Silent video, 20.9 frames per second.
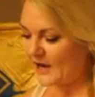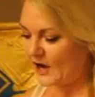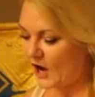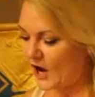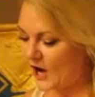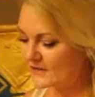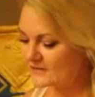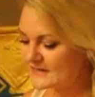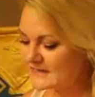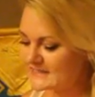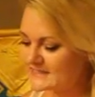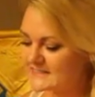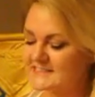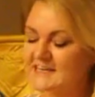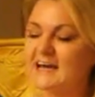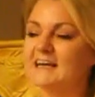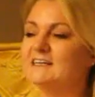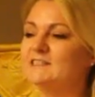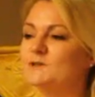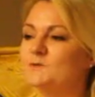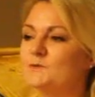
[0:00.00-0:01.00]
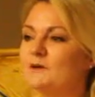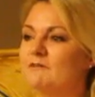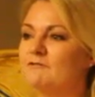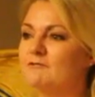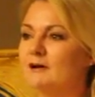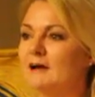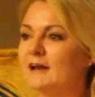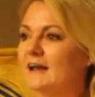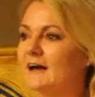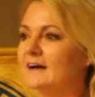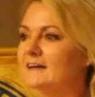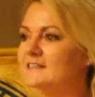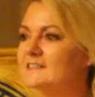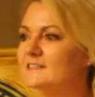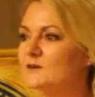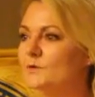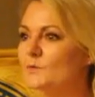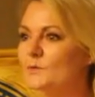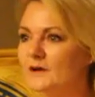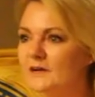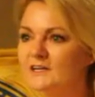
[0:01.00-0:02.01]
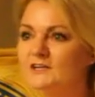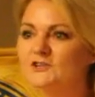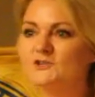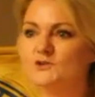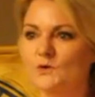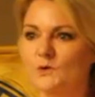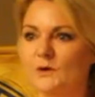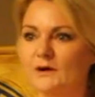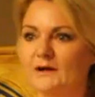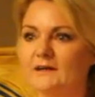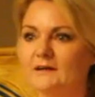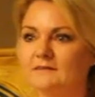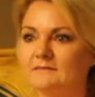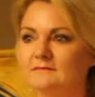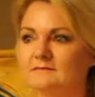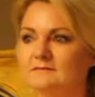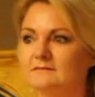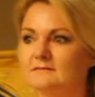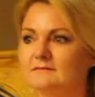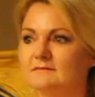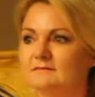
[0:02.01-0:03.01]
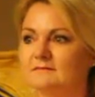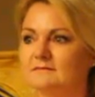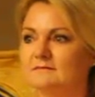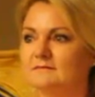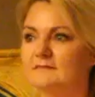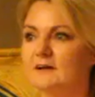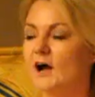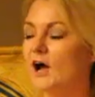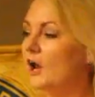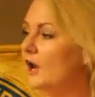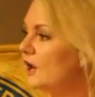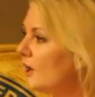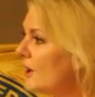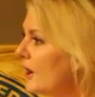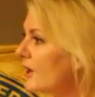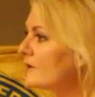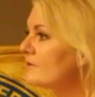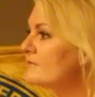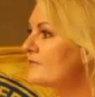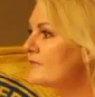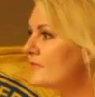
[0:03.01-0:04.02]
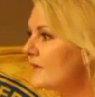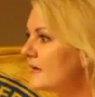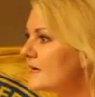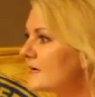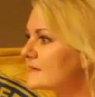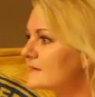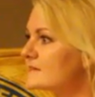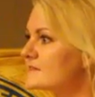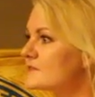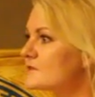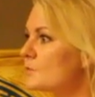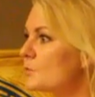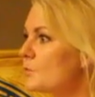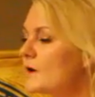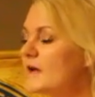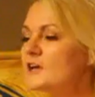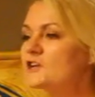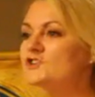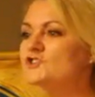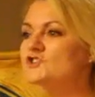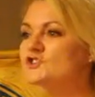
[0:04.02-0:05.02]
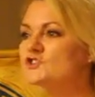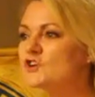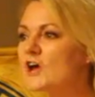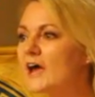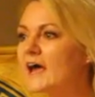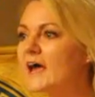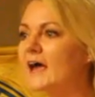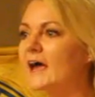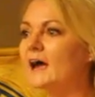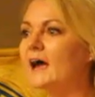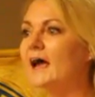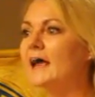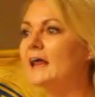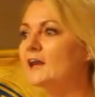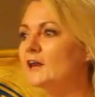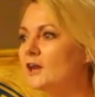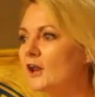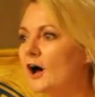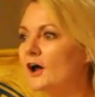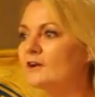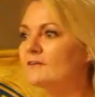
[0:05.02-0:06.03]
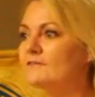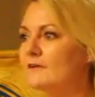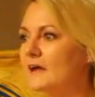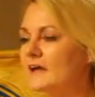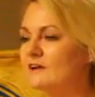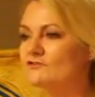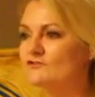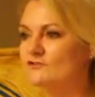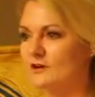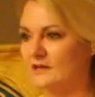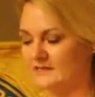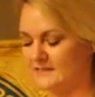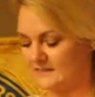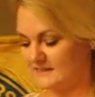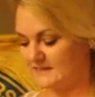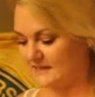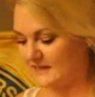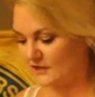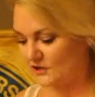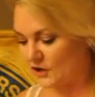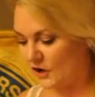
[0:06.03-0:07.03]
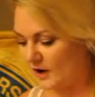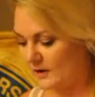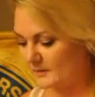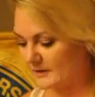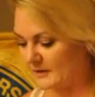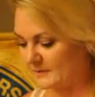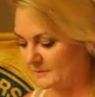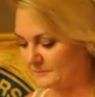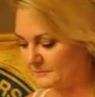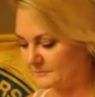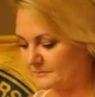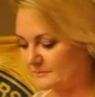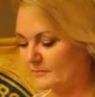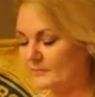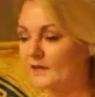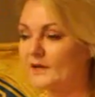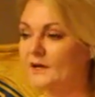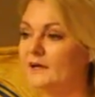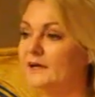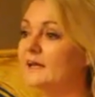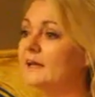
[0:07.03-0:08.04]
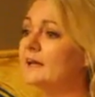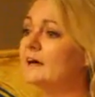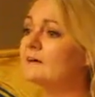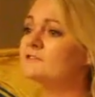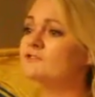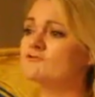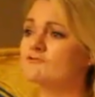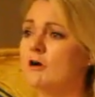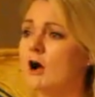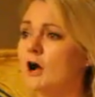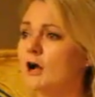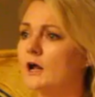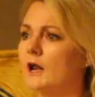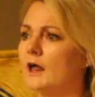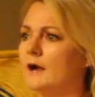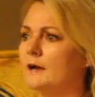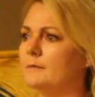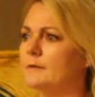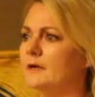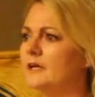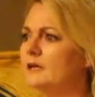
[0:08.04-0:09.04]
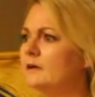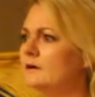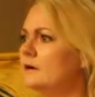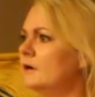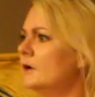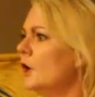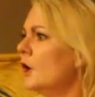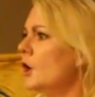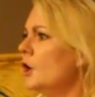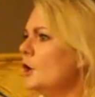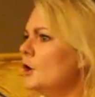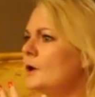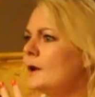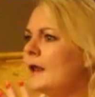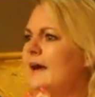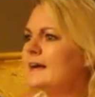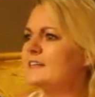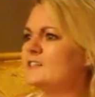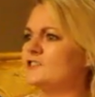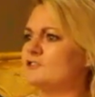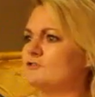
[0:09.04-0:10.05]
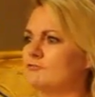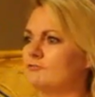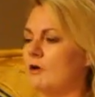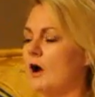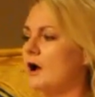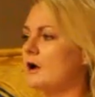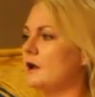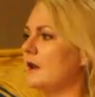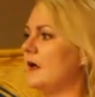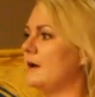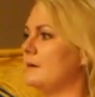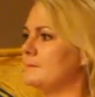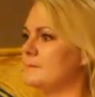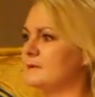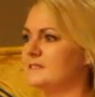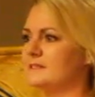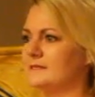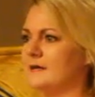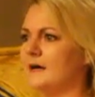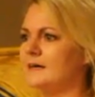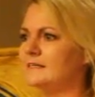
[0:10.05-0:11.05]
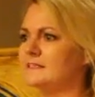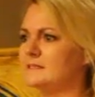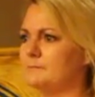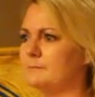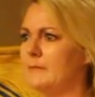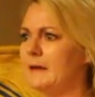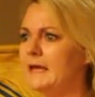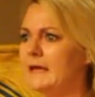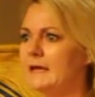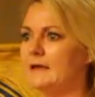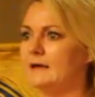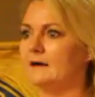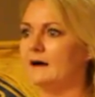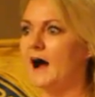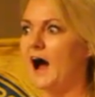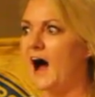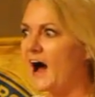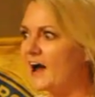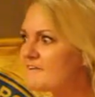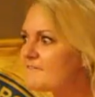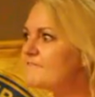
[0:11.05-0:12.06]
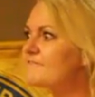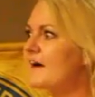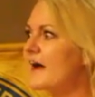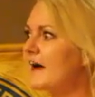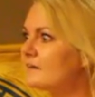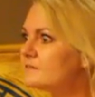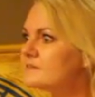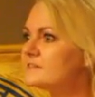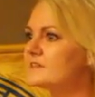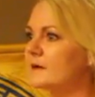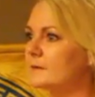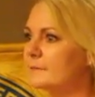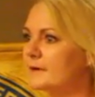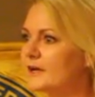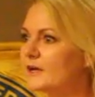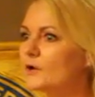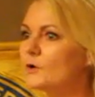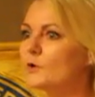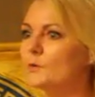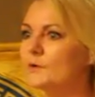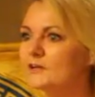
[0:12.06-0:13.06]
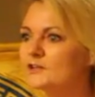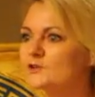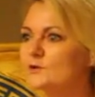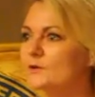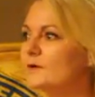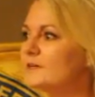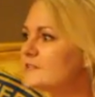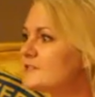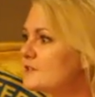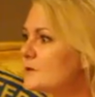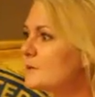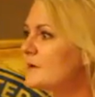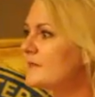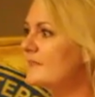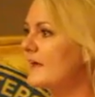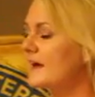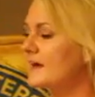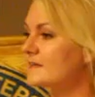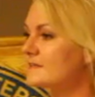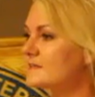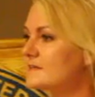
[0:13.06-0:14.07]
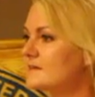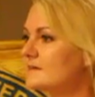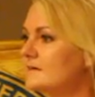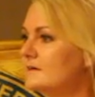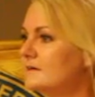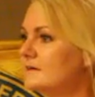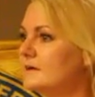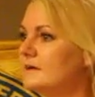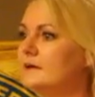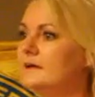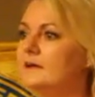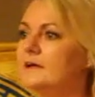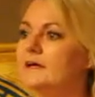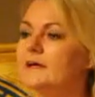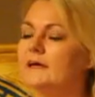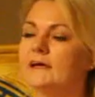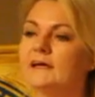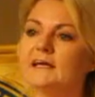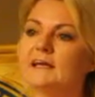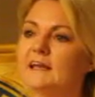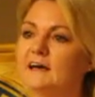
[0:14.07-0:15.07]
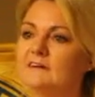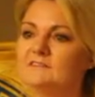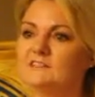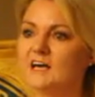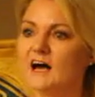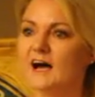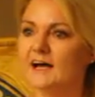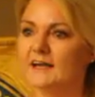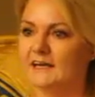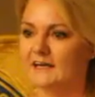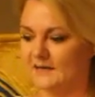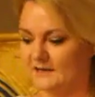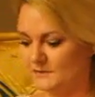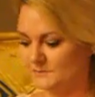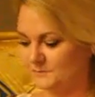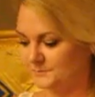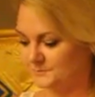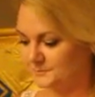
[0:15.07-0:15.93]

On these dates, we've realized that we enjoy a lot of things. We share a lot of interests in common. He loves rock climbing. Who likes to rock climb besides me? I found somebody who enjoys doing that. He loves hiking.